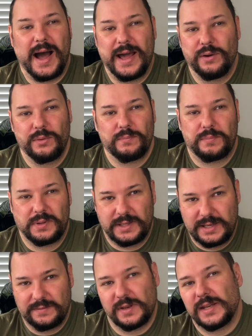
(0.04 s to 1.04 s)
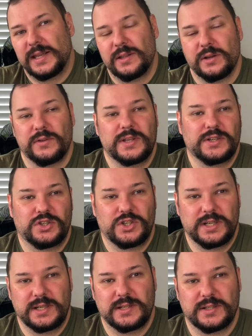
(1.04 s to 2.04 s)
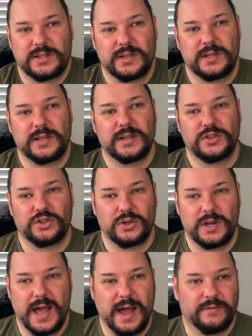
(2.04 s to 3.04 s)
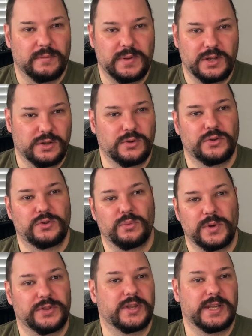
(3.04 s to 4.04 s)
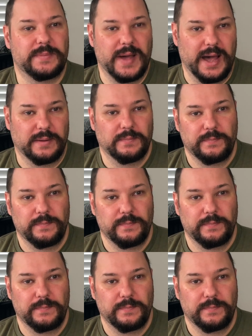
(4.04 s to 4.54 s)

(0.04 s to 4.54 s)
I don't believe that either of these jeans should ever be used with the knee pad.